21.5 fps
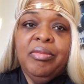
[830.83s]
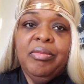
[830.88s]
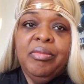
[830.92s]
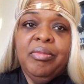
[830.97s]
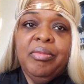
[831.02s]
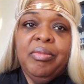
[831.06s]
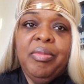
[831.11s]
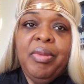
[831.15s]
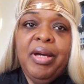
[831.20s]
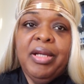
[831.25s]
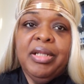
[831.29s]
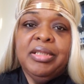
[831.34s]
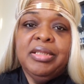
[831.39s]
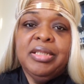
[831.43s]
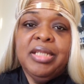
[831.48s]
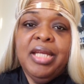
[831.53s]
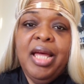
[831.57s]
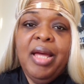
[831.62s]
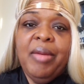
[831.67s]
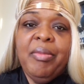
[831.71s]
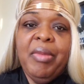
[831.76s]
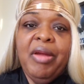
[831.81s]
By the
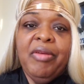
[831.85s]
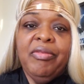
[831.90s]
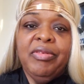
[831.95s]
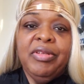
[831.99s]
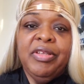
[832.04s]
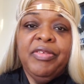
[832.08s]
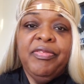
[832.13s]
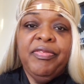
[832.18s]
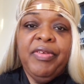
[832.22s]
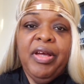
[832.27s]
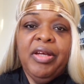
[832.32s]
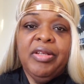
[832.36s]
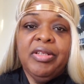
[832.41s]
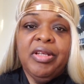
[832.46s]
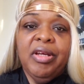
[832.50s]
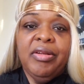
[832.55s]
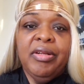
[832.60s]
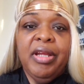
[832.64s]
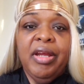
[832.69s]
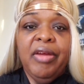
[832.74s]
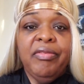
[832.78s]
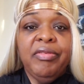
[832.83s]
time I really found
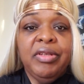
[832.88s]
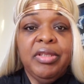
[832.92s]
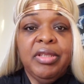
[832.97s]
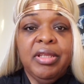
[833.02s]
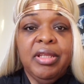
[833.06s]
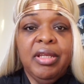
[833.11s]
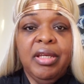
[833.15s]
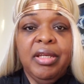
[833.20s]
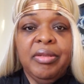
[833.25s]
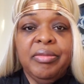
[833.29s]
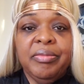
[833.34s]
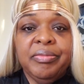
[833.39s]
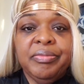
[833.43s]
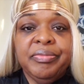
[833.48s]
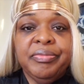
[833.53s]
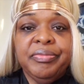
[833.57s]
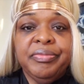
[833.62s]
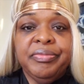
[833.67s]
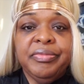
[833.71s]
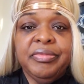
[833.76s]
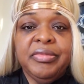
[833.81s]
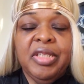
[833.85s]
out everything,
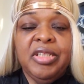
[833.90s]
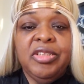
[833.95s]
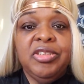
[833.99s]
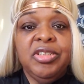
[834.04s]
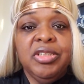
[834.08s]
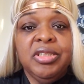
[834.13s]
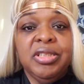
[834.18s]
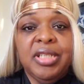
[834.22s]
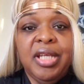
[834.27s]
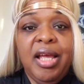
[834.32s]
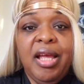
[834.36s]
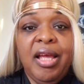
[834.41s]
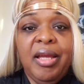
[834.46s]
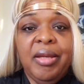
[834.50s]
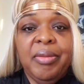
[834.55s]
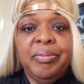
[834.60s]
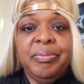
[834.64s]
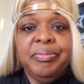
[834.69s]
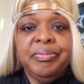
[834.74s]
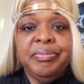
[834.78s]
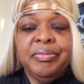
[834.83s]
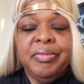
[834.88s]
it took
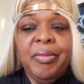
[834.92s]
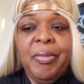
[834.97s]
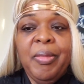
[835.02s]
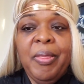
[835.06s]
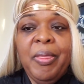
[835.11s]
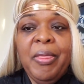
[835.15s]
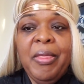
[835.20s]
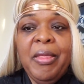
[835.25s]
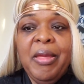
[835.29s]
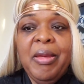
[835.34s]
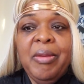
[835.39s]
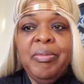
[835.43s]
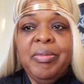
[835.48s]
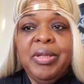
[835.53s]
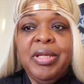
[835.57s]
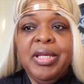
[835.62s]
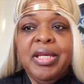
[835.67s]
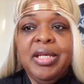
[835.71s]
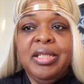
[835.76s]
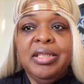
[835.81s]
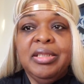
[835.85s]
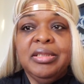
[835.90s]
time,
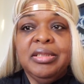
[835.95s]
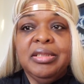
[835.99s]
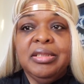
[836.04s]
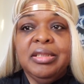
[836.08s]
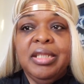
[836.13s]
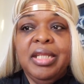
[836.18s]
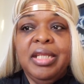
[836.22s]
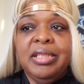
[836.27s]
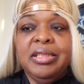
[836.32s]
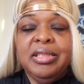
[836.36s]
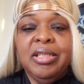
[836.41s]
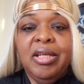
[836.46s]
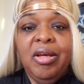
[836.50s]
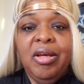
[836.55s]
because they